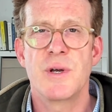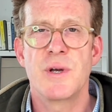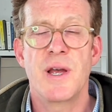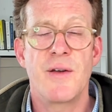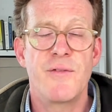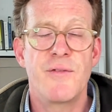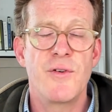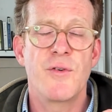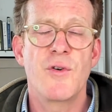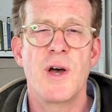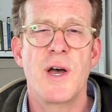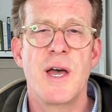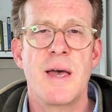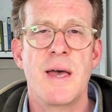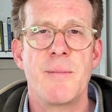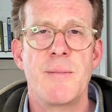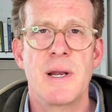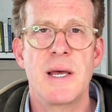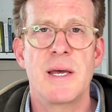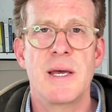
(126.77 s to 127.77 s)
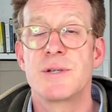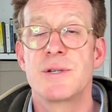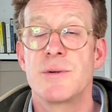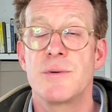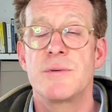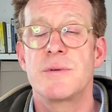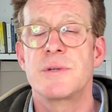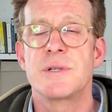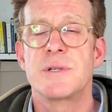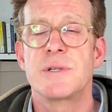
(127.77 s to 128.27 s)
If you've got Himalayan
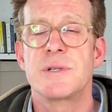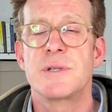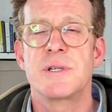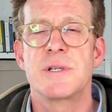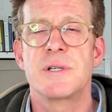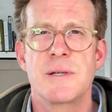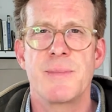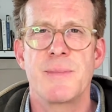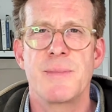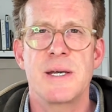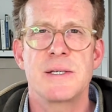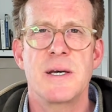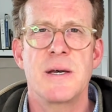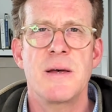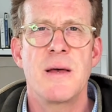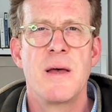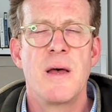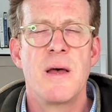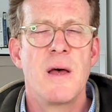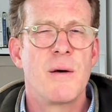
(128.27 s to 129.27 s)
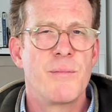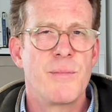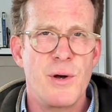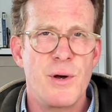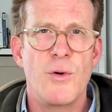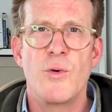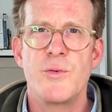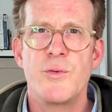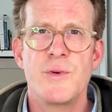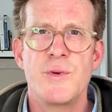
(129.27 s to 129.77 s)
salt, so much the better, but
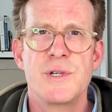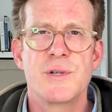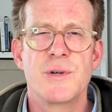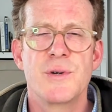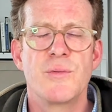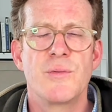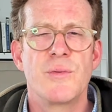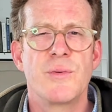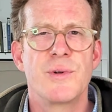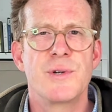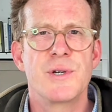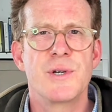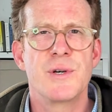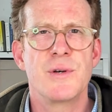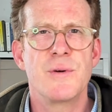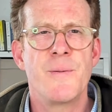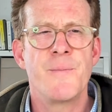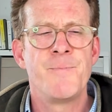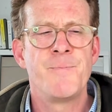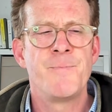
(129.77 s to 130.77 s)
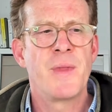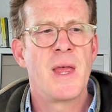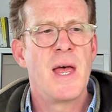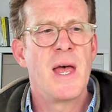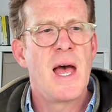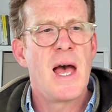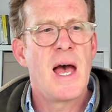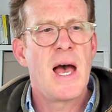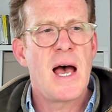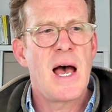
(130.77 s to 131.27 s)
ordinary salt will do.
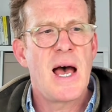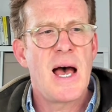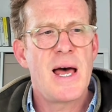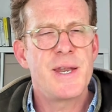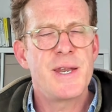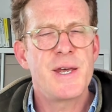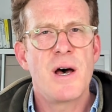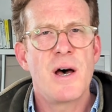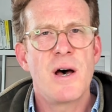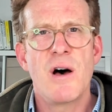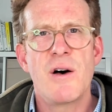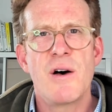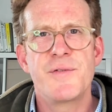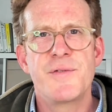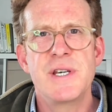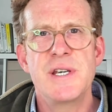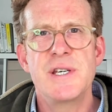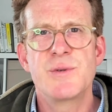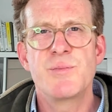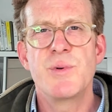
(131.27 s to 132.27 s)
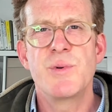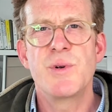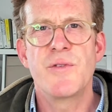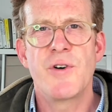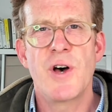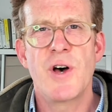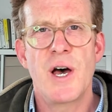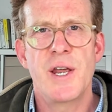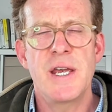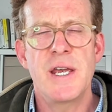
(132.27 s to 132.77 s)
And a 1/2 teaspoon of
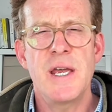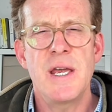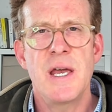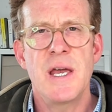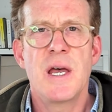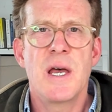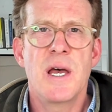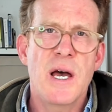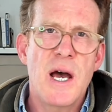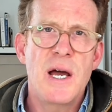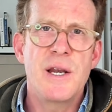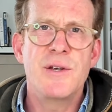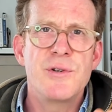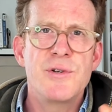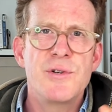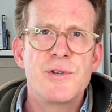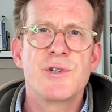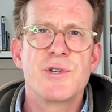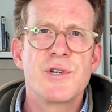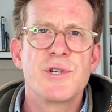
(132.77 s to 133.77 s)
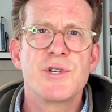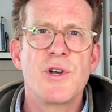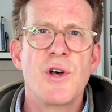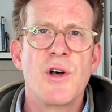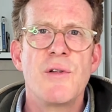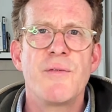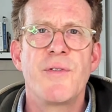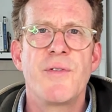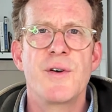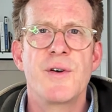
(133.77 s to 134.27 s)
honey, and you just
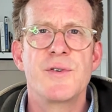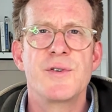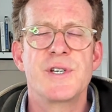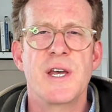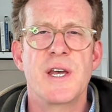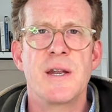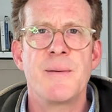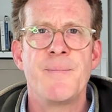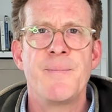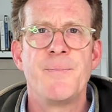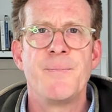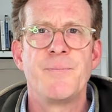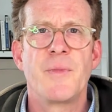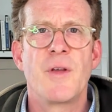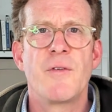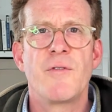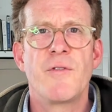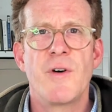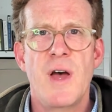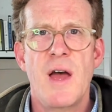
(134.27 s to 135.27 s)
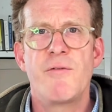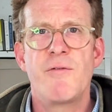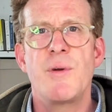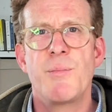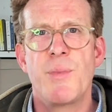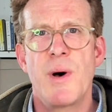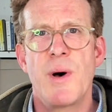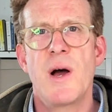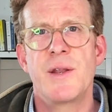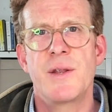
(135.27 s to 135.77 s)
dissolve those in for every
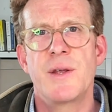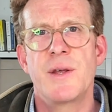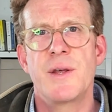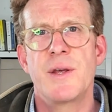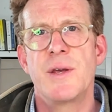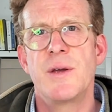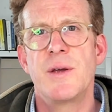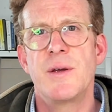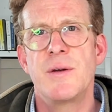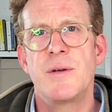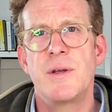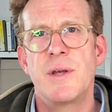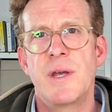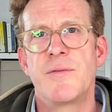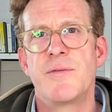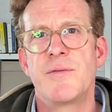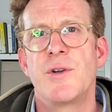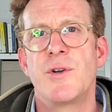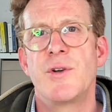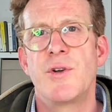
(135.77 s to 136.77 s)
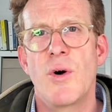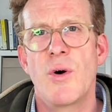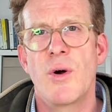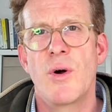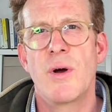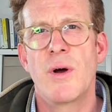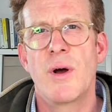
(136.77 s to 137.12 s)
pint that you give the dog.